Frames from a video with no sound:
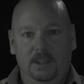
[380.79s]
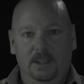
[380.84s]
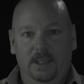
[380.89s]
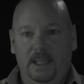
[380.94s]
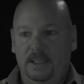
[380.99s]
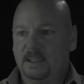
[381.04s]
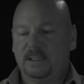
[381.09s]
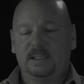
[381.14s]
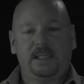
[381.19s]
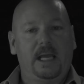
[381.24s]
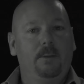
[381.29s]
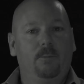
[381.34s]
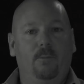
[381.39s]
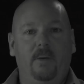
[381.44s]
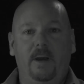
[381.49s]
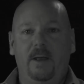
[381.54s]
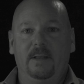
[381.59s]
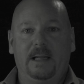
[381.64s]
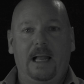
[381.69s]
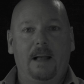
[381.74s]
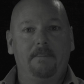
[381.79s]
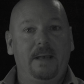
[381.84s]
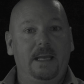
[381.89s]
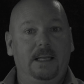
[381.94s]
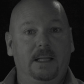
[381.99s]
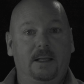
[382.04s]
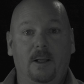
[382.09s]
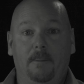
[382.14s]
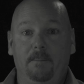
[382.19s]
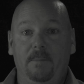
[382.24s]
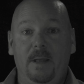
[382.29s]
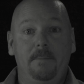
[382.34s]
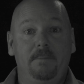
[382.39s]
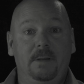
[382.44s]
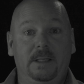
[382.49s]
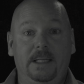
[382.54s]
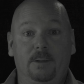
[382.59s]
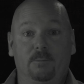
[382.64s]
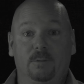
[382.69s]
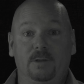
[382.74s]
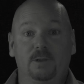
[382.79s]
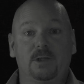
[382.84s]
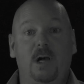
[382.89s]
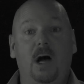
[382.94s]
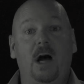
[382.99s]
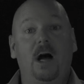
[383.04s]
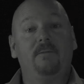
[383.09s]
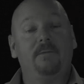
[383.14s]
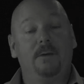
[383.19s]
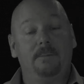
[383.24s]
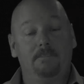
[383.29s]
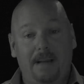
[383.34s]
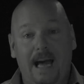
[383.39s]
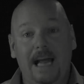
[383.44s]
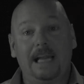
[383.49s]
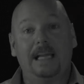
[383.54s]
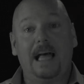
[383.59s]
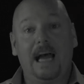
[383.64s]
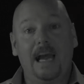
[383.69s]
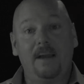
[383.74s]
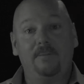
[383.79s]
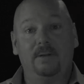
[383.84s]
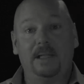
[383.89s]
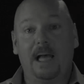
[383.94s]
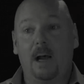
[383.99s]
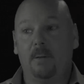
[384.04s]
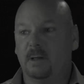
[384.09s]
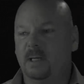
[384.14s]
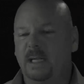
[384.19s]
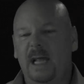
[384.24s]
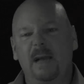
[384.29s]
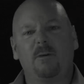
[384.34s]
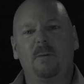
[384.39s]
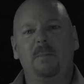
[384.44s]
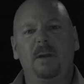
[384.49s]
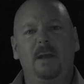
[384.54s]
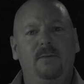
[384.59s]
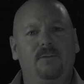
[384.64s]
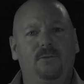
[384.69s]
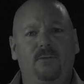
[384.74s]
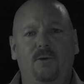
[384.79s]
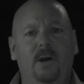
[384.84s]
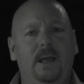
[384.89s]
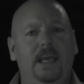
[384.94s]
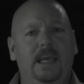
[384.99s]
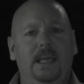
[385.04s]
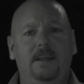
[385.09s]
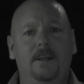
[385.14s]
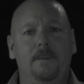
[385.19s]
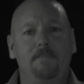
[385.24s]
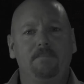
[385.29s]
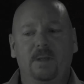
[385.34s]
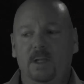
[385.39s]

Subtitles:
In the same way that I made a commitment and resolve in my life that I would never be afraid